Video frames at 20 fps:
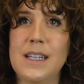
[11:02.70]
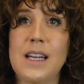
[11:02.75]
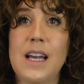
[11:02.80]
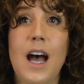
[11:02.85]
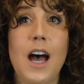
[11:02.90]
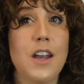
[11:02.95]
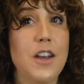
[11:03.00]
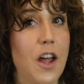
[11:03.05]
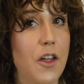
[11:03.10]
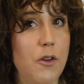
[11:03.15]

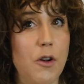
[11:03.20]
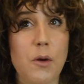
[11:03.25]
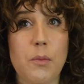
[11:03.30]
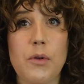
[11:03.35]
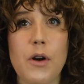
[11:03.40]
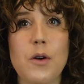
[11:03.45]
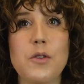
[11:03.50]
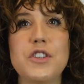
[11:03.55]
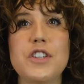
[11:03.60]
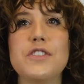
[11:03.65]
Another
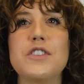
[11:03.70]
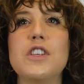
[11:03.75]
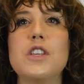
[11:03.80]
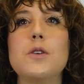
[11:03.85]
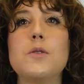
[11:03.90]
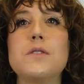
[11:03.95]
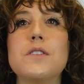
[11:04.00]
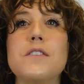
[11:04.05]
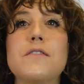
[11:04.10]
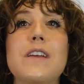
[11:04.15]
approach is the
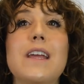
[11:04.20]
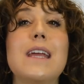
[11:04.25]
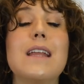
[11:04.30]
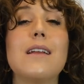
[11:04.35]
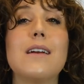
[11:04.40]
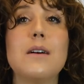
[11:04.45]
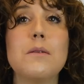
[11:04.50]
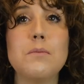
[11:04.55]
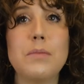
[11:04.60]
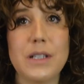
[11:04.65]
use of
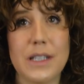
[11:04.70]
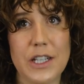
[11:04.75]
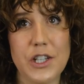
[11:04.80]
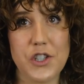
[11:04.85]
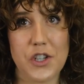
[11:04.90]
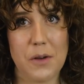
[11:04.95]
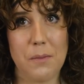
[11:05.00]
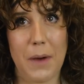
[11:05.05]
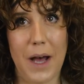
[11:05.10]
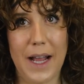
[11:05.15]

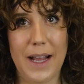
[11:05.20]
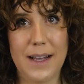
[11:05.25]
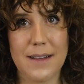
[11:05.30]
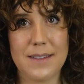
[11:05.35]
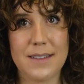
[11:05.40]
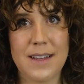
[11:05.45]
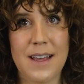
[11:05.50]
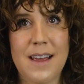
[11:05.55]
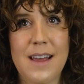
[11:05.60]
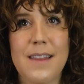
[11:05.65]
incompletion
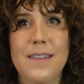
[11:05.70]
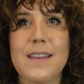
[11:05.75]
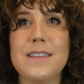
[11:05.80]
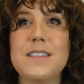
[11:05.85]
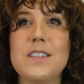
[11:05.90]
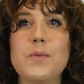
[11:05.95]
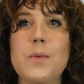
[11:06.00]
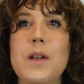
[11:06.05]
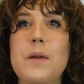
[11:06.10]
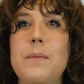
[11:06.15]
bias. This
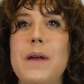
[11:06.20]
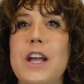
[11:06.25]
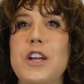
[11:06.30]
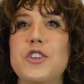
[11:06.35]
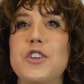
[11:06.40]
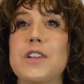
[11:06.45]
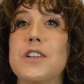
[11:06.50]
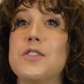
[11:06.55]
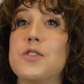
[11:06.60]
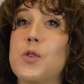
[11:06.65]
is when a
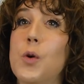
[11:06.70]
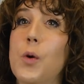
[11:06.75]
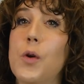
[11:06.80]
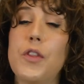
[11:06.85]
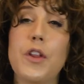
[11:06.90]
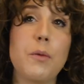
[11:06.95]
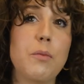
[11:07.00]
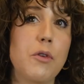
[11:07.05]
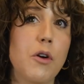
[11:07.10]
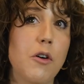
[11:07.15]
patient is
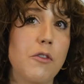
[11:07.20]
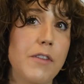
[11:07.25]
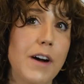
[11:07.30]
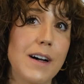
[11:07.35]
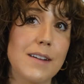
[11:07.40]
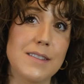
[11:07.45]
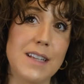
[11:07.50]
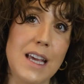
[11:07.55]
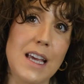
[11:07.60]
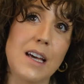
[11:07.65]
told their
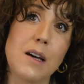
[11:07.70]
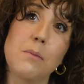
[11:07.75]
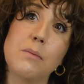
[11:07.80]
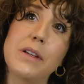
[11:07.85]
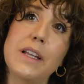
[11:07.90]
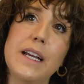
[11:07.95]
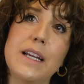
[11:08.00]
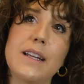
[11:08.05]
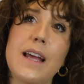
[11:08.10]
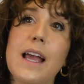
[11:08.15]
profile is
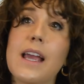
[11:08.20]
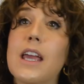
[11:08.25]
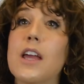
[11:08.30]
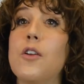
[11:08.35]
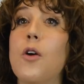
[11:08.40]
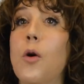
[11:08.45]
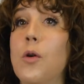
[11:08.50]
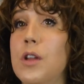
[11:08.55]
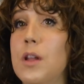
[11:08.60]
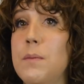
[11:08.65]
incomplete and
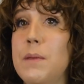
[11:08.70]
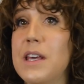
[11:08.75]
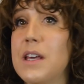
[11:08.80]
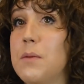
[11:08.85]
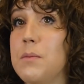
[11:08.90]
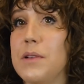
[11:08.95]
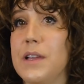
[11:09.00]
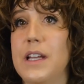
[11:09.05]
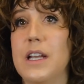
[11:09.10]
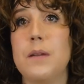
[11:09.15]
can only be
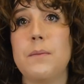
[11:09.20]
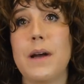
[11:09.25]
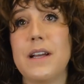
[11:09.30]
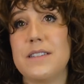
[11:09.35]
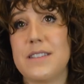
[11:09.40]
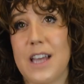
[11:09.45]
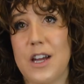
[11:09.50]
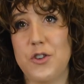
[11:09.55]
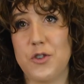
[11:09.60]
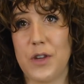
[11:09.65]
completed by
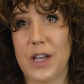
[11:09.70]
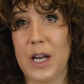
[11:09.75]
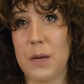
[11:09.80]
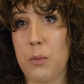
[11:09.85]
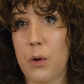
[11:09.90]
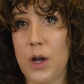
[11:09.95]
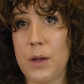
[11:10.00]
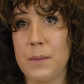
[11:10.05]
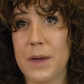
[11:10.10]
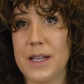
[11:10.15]
scheduling an
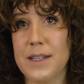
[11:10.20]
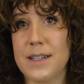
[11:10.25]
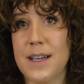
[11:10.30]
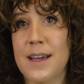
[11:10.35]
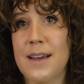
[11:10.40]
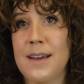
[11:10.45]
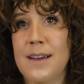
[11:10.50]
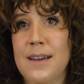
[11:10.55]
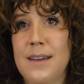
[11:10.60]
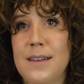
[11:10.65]
appointment.
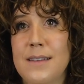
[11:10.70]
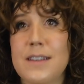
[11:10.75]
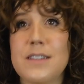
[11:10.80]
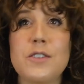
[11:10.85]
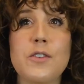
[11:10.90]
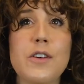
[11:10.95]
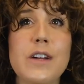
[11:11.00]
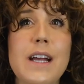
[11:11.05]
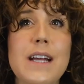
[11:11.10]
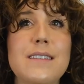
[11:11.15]
This
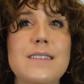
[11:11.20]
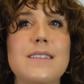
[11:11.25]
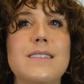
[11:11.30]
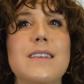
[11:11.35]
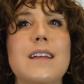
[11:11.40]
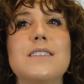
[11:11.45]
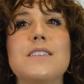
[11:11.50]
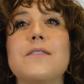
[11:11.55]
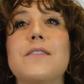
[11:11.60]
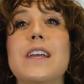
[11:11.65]
creates a
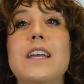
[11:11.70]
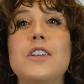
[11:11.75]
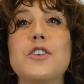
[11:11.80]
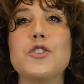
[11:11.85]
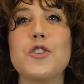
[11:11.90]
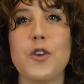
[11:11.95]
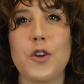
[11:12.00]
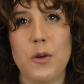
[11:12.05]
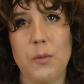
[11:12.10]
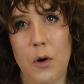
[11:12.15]
sense of
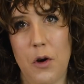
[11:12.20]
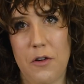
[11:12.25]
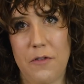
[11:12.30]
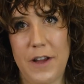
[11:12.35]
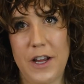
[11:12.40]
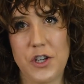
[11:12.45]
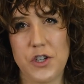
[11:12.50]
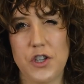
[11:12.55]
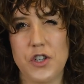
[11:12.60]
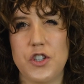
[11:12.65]
internal
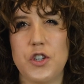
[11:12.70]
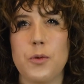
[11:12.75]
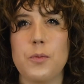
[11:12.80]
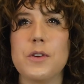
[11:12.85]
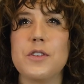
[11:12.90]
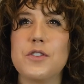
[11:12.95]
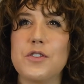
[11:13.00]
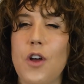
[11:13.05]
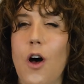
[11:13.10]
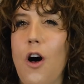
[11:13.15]
motivation to
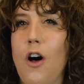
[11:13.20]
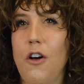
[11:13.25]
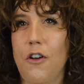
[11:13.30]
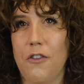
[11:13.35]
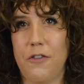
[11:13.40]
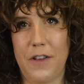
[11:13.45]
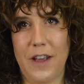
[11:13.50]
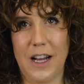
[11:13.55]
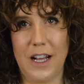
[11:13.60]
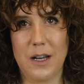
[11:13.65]

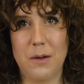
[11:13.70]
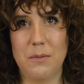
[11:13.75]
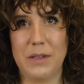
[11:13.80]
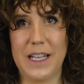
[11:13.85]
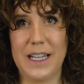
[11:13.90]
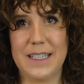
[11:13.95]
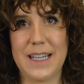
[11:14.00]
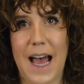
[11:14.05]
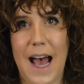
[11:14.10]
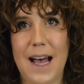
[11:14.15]
resolve
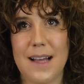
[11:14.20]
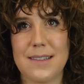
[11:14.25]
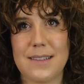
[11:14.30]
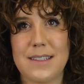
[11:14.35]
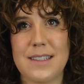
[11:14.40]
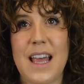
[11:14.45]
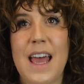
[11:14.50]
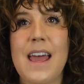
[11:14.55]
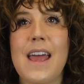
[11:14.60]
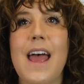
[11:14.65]
incomplete
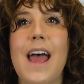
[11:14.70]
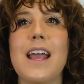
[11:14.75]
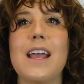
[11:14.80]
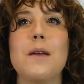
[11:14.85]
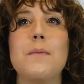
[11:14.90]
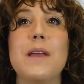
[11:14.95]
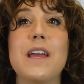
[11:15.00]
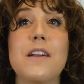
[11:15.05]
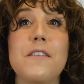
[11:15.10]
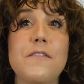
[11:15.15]
tasks and
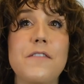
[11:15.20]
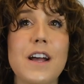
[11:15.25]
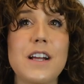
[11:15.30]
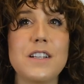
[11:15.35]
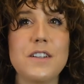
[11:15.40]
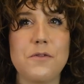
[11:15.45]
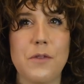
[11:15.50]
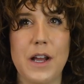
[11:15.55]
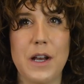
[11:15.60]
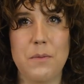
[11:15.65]
can be an
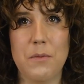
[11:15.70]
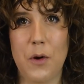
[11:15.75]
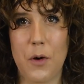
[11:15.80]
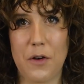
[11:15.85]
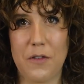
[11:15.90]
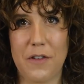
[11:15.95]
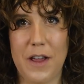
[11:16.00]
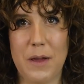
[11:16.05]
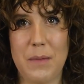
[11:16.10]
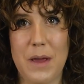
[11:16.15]
effective way to
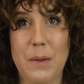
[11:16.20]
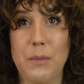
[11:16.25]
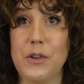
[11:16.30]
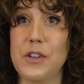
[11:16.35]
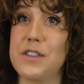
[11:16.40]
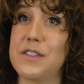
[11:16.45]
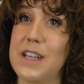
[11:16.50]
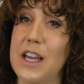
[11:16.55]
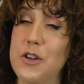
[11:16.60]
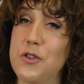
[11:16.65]
motivate people
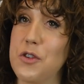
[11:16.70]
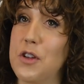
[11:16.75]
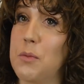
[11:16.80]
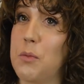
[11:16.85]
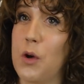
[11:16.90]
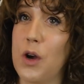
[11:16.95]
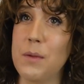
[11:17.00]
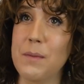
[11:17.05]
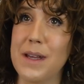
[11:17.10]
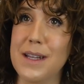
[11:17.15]
to schedule an
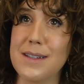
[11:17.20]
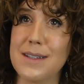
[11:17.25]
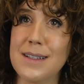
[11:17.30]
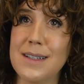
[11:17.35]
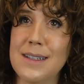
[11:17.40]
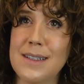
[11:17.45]
appointment.